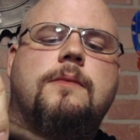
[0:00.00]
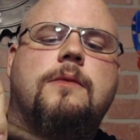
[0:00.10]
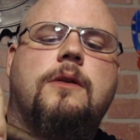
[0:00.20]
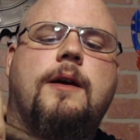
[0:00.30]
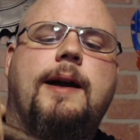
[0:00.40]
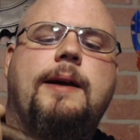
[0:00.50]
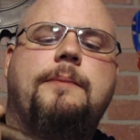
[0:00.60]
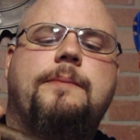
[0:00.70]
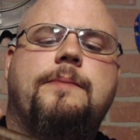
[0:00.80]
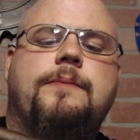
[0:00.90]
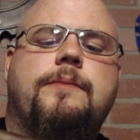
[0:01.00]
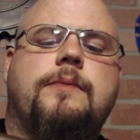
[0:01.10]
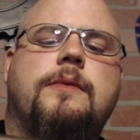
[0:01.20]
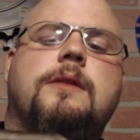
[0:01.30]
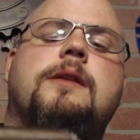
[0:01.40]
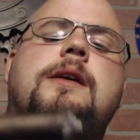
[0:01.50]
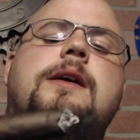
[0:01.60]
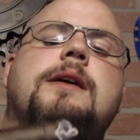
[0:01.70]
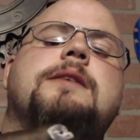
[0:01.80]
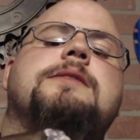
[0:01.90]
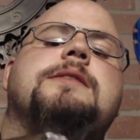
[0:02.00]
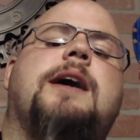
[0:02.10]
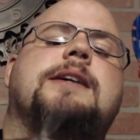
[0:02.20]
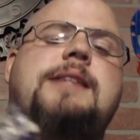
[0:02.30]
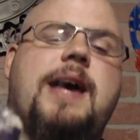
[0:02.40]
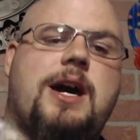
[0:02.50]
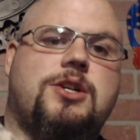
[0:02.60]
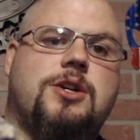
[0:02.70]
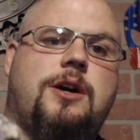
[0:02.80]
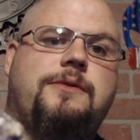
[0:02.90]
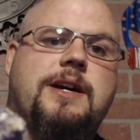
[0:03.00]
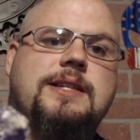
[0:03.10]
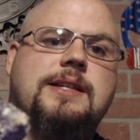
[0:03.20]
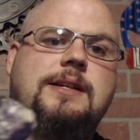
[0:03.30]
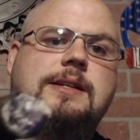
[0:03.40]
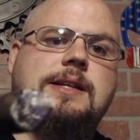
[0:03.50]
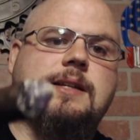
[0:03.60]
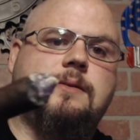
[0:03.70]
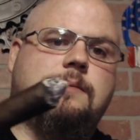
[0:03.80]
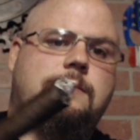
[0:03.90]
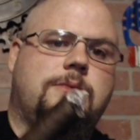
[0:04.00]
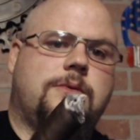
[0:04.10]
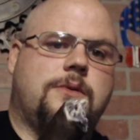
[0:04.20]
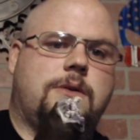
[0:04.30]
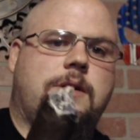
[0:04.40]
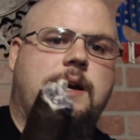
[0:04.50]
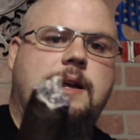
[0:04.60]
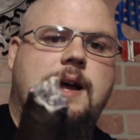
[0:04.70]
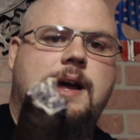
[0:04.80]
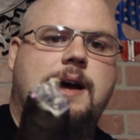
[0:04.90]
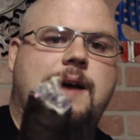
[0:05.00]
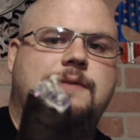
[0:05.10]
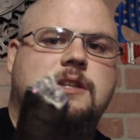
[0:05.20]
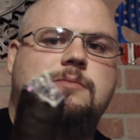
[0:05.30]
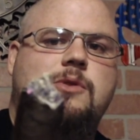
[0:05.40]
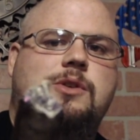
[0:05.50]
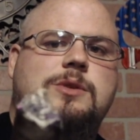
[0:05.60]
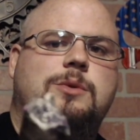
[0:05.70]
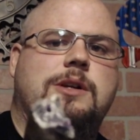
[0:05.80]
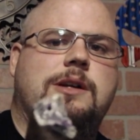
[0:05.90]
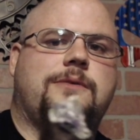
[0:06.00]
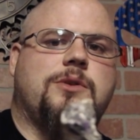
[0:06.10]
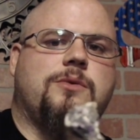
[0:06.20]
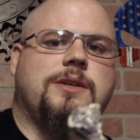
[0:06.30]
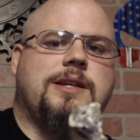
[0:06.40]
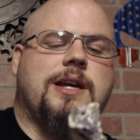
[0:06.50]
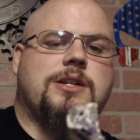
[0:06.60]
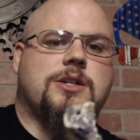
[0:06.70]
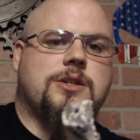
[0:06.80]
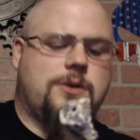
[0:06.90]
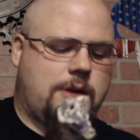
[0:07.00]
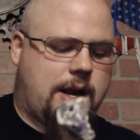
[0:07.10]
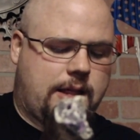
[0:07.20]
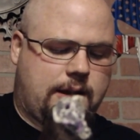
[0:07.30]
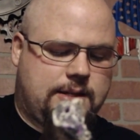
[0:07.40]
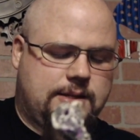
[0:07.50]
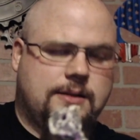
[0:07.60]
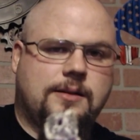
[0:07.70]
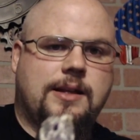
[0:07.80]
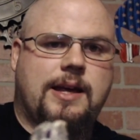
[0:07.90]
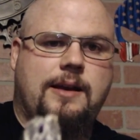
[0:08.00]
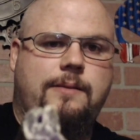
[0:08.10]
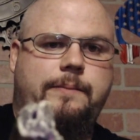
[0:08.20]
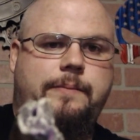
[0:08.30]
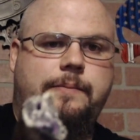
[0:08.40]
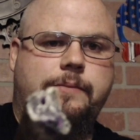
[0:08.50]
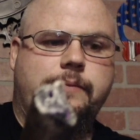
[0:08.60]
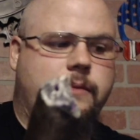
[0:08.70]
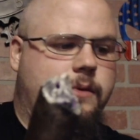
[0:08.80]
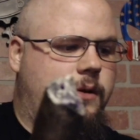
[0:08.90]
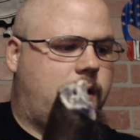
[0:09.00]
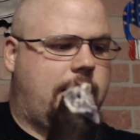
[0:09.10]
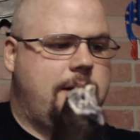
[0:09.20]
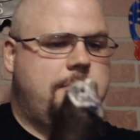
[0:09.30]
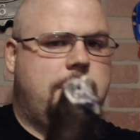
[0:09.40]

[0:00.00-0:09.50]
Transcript: All right? This knocks the ash off nice and clean. All right? I haven't smoked this one enough to really get you, so a lot of that is still lit. Okay?